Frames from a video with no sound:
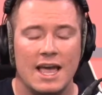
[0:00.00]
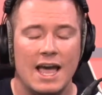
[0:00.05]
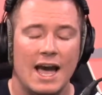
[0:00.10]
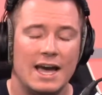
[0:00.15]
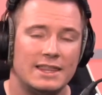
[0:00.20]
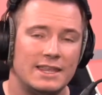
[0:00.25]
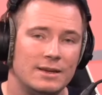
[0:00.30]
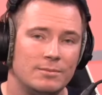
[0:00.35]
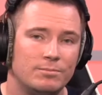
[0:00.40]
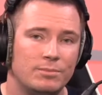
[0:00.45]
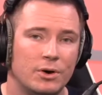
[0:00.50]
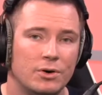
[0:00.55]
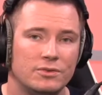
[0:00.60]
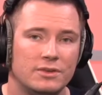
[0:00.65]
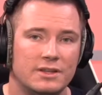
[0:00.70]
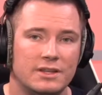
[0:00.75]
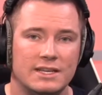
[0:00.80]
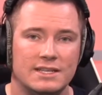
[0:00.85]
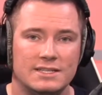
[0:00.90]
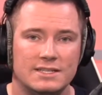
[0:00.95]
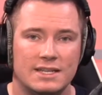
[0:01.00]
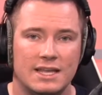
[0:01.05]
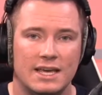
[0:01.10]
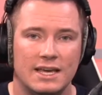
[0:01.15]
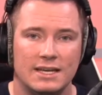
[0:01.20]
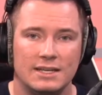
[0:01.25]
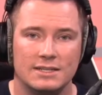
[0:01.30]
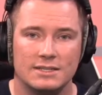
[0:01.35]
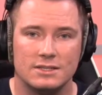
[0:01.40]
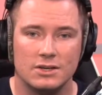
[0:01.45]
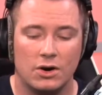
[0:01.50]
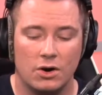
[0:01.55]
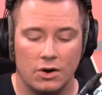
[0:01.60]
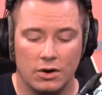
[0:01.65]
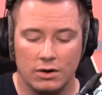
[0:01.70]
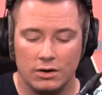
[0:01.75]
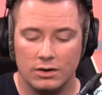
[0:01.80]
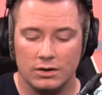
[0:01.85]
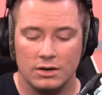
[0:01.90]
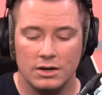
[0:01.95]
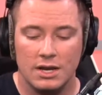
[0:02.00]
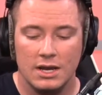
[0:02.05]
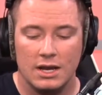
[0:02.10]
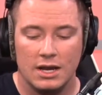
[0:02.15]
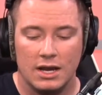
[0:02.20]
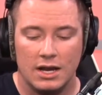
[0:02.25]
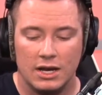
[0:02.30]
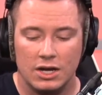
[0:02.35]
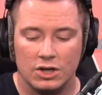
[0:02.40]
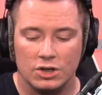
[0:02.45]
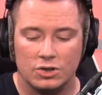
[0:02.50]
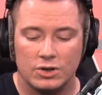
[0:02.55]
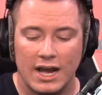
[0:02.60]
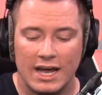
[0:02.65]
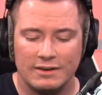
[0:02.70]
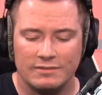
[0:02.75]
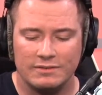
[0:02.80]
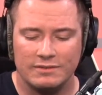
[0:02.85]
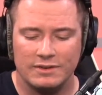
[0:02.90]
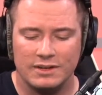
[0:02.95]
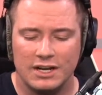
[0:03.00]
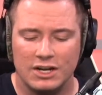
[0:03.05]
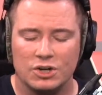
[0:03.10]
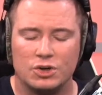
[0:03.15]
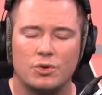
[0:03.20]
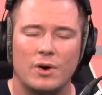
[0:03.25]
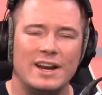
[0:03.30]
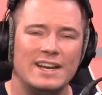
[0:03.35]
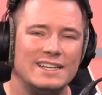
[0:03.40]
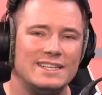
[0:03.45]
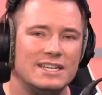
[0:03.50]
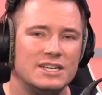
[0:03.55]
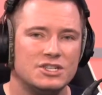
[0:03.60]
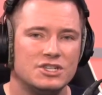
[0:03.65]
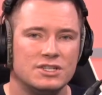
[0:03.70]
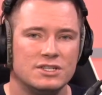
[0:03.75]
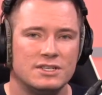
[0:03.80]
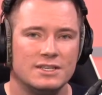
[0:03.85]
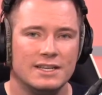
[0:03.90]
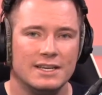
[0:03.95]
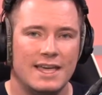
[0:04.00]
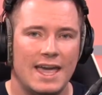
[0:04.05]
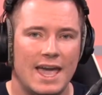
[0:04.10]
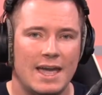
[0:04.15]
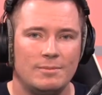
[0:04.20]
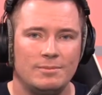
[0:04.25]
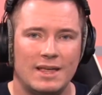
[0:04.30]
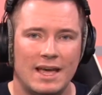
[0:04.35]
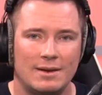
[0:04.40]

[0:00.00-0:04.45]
I think both of these things are kind of a great addition to the game.